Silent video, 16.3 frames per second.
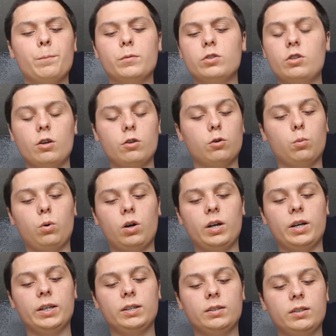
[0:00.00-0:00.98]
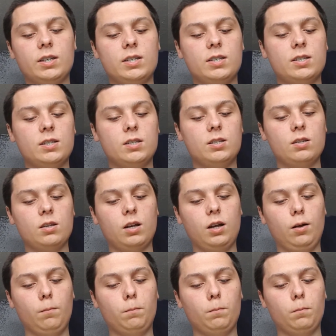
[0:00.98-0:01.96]
Don't know why. This is
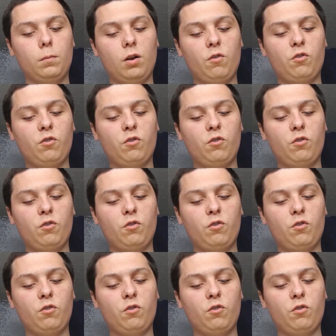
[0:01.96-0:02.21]
a